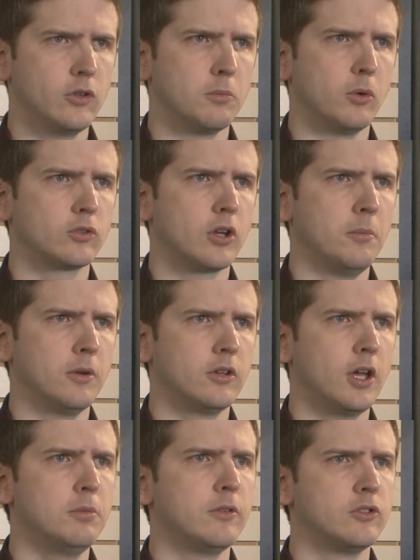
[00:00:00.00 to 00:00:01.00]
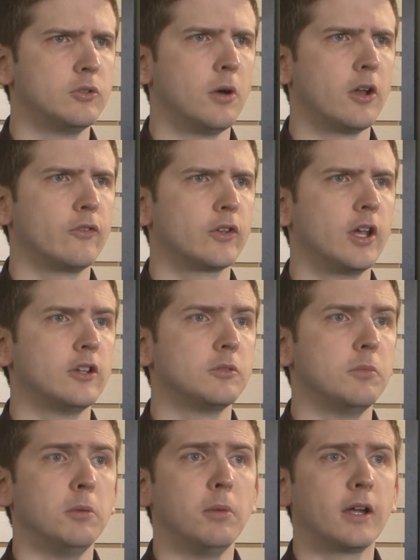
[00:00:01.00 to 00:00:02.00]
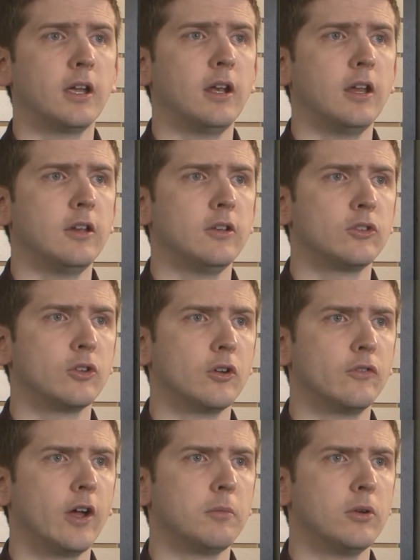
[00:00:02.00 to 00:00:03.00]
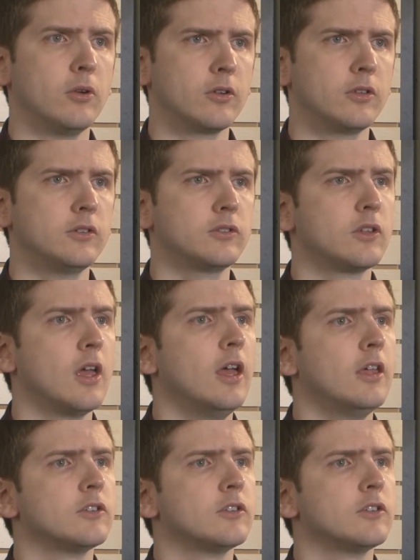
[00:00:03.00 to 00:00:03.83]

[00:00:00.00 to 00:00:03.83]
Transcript: are the most common type of shoe modification made by Canadian Certified Pedorthists,